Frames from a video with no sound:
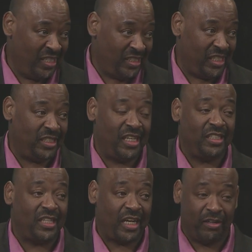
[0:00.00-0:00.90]
She's the
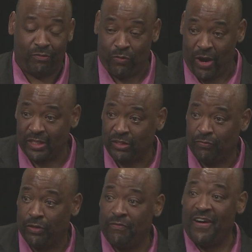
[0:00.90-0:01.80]
executive director
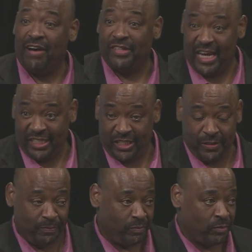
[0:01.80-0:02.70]
for the
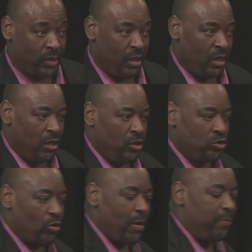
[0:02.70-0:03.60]
foundation.
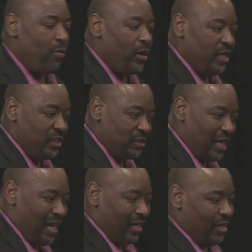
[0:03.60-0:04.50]
So my point is,
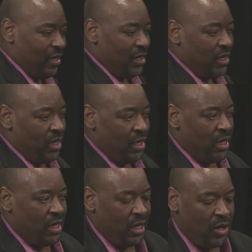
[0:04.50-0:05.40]
like,
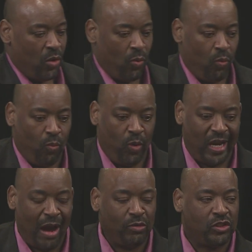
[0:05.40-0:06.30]
when
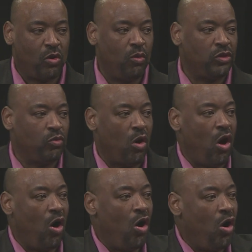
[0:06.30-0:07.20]
I was going through
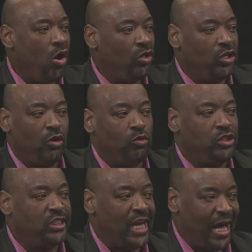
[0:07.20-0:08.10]
all of those
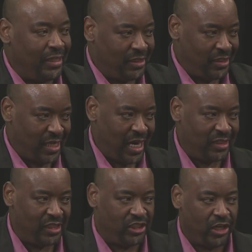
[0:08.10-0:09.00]
challenges that I
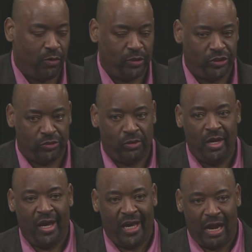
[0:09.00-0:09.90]
just shared with you,
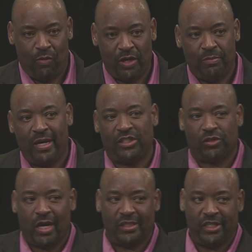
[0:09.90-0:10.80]
and I want to make
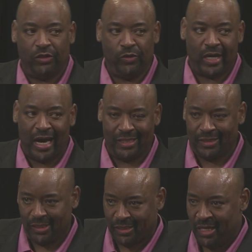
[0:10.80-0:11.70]
sure I tell you guys
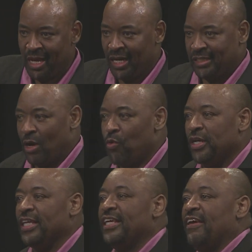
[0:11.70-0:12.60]
this, because I want
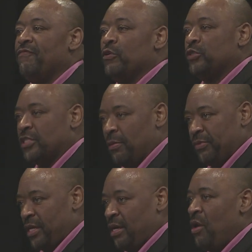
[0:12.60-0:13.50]
to give you
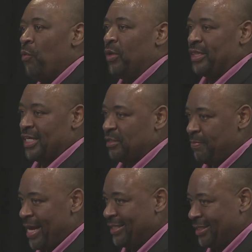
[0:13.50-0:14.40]
something with this
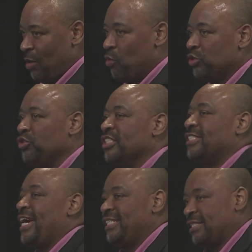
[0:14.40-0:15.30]
message. I want you to
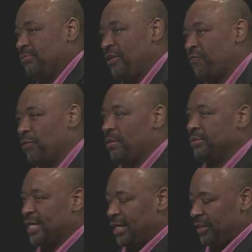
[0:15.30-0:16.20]
take something from what I'm
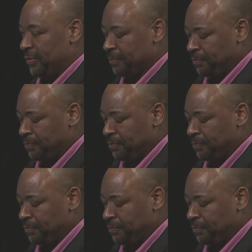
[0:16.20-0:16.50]
telling you.